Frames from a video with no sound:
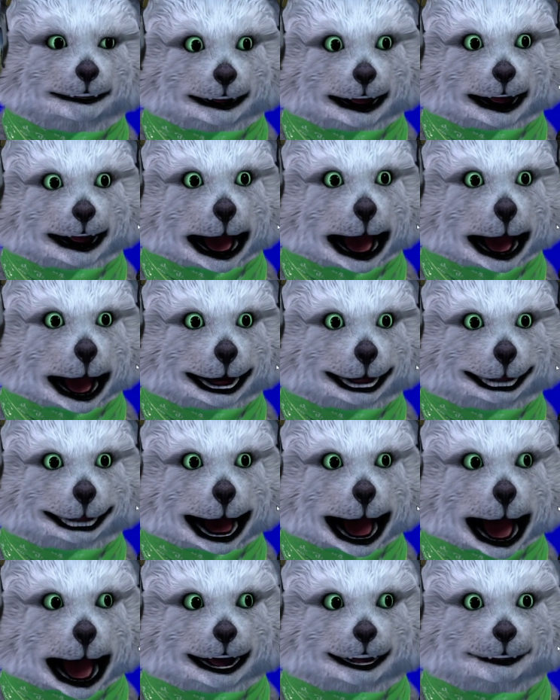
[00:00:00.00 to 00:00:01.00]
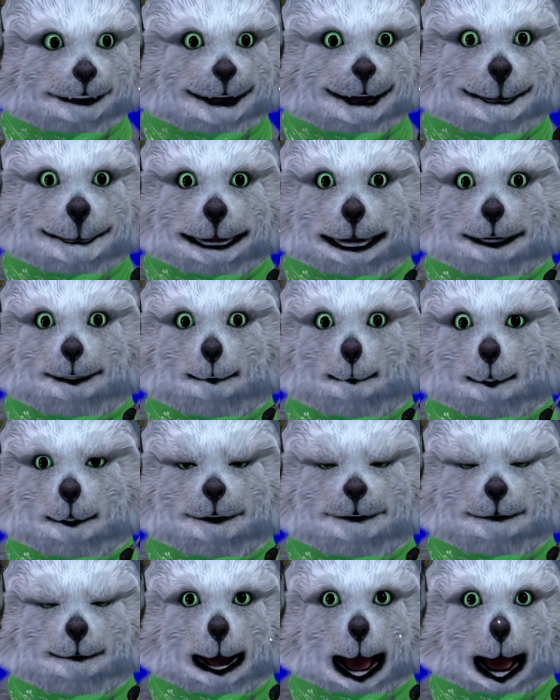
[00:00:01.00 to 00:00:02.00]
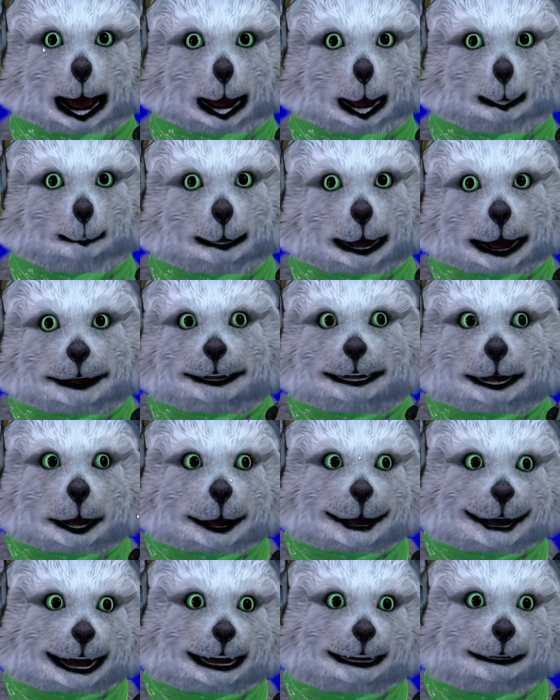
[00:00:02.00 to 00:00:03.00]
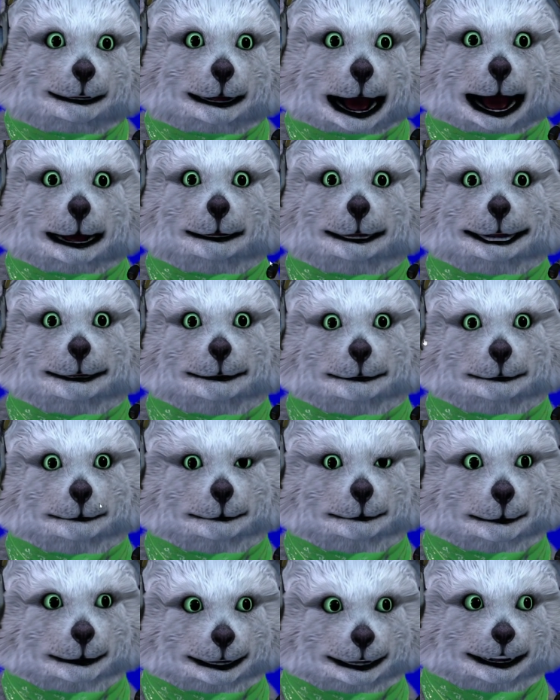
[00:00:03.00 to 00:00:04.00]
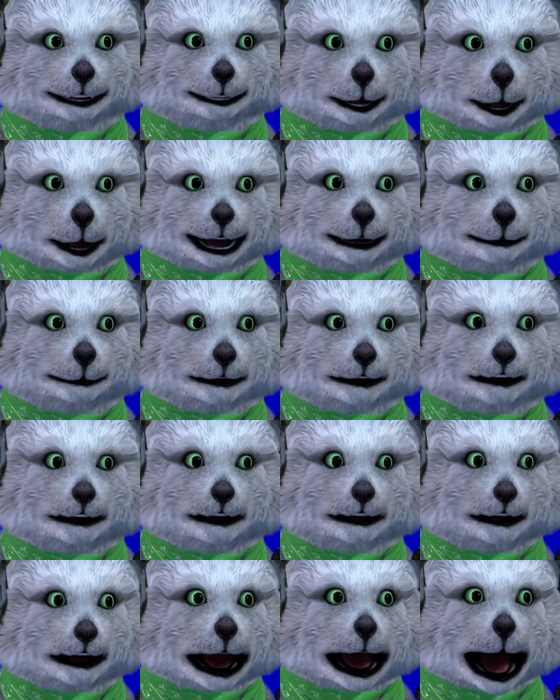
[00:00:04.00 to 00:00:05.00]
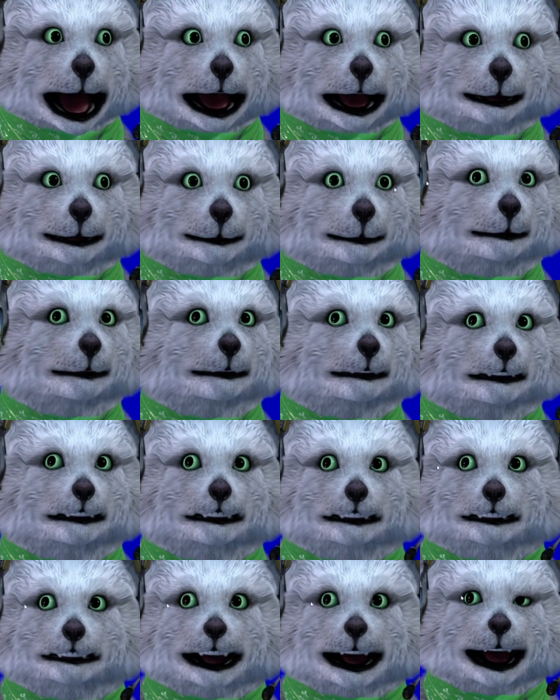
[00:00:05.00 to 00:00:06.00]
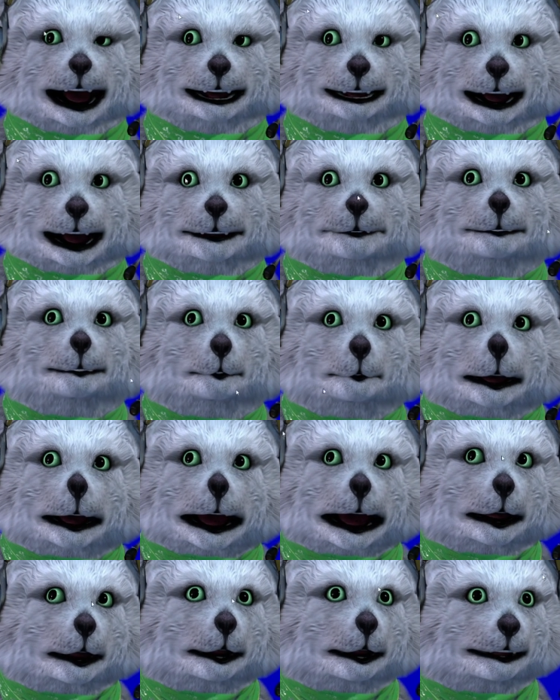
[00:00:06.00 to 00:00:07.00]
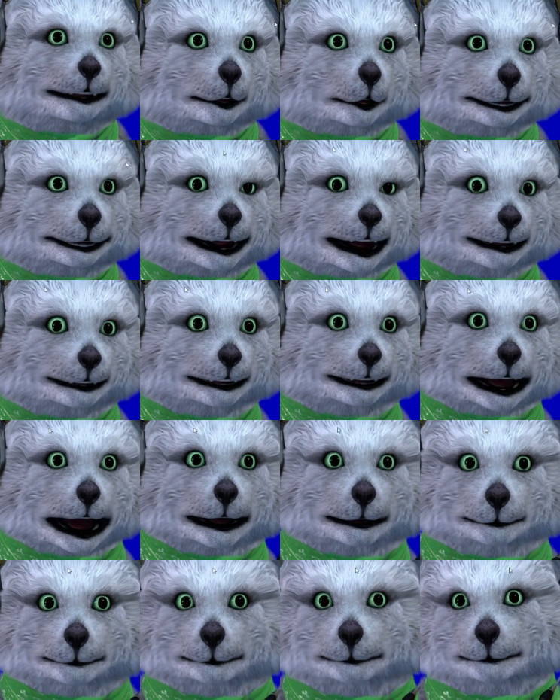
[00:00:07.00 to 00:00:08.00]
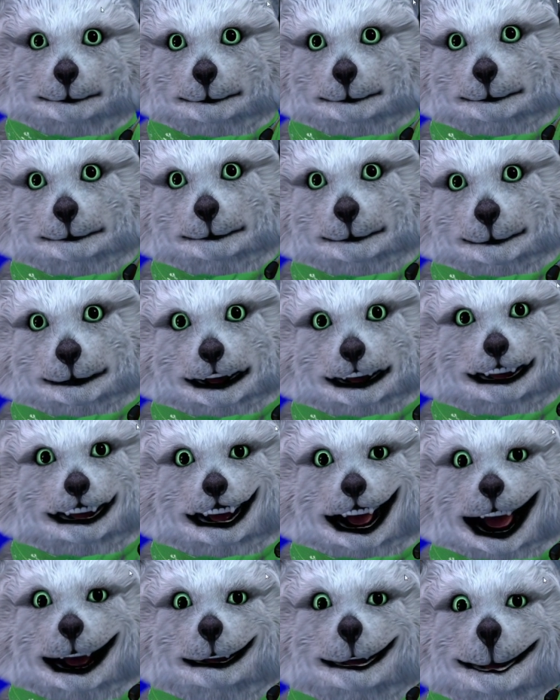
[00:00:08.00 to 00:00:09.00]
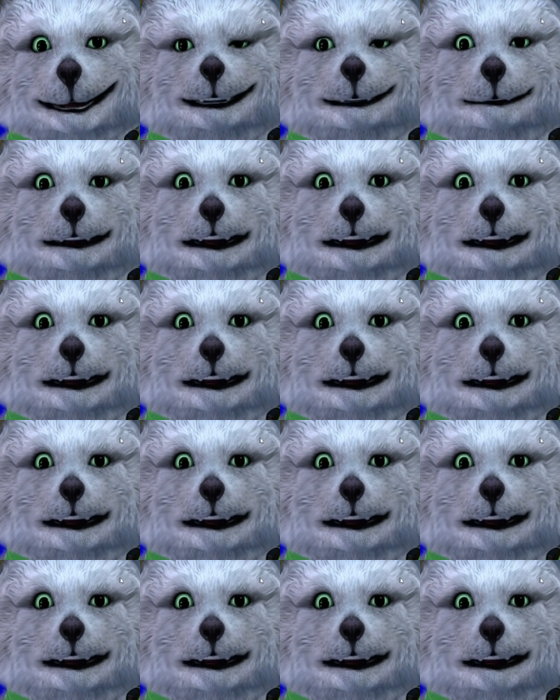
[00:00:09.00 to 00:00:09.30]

guys are not too familiar with the whole interface of FaceRig, uh, this is what how you might have started. And